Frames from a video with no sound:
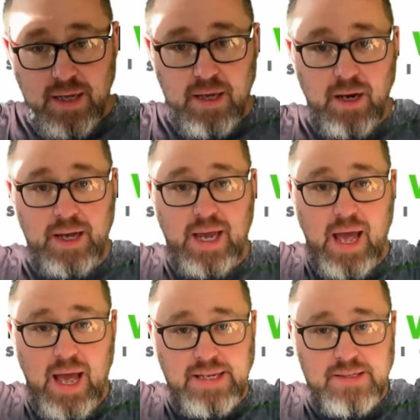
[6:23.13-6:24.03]
like
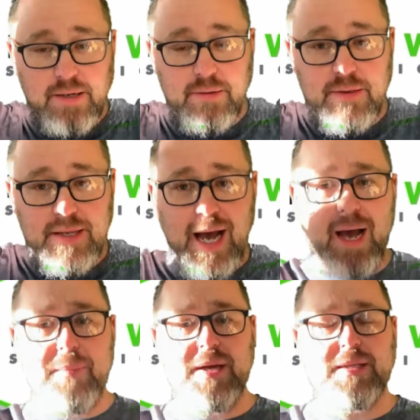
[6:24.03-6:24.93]
a
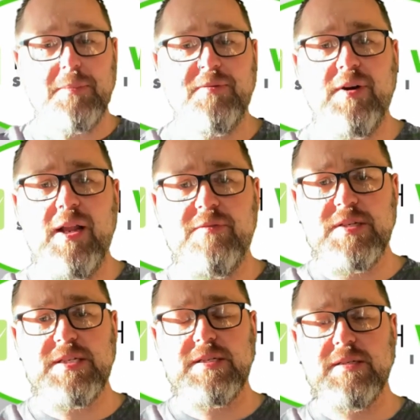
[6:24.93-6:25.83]
tsunami on top of all of
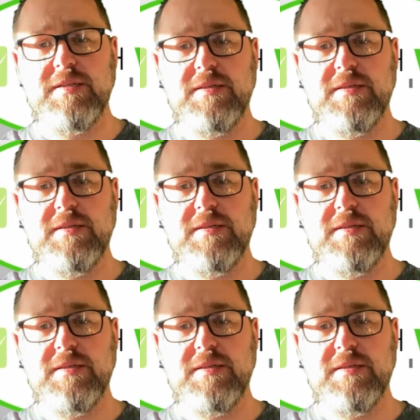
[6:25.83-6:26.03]
us.